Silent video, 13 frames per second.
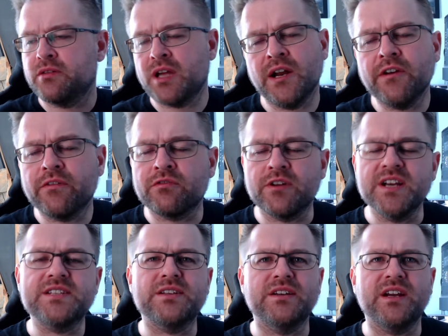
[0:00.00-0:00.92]
kind of
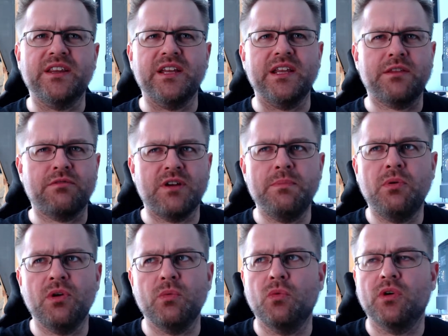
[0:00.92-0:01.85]
recent I think
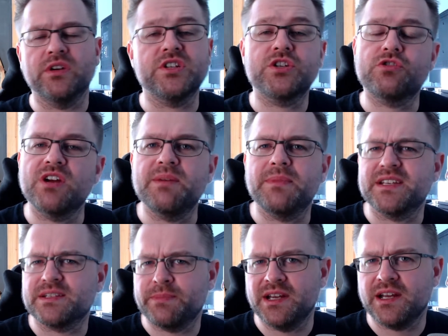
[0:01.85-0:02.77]
3.1 stream
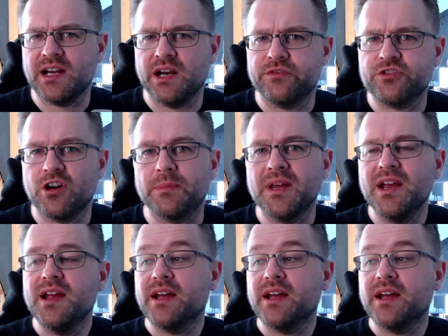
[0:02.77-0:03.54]
that's been kind of dropped,